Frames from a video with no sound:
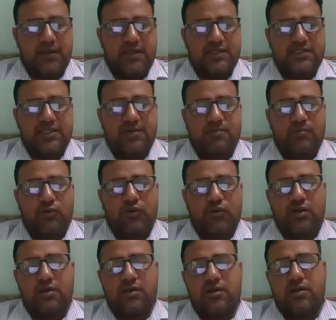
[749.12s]
Stem
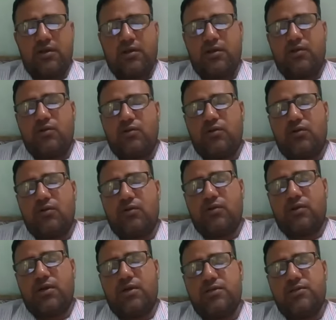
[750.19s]
borer, Rogor
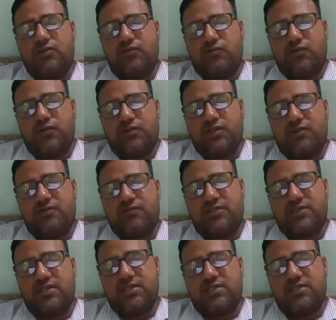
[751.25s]

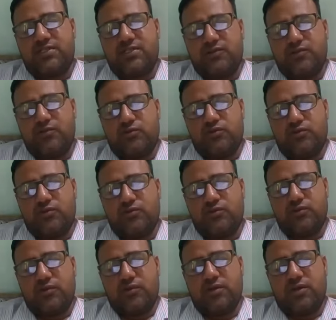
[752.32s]
0.3% used
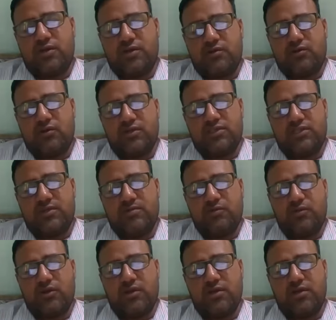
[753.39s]
to control stem
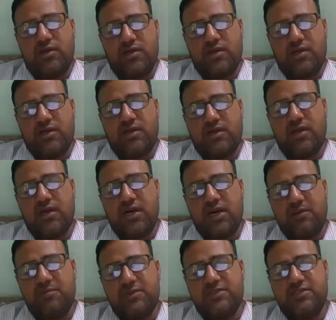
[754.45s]
borer, and
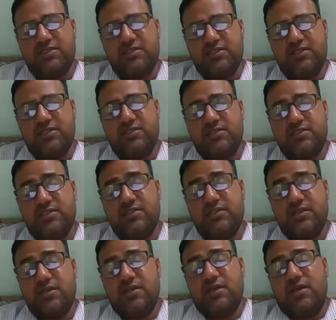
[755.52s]
Kalmis disease
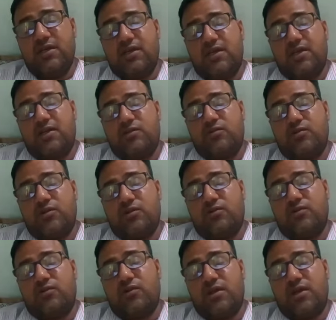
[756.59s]
to
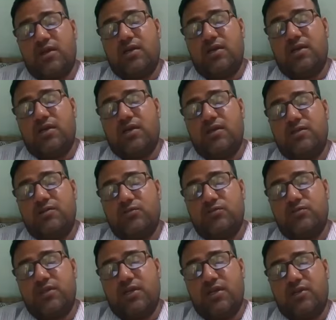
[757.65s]
control use
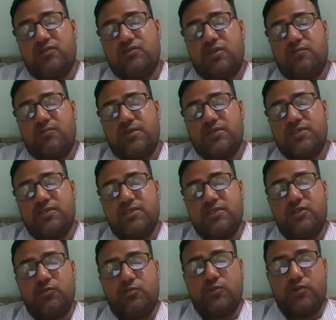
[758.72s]
endosulfans
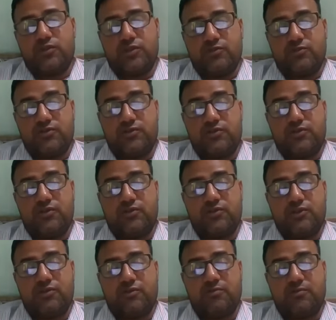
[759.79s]

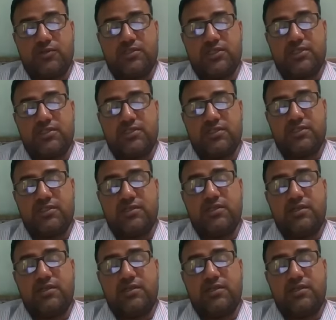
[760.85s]
0.007%.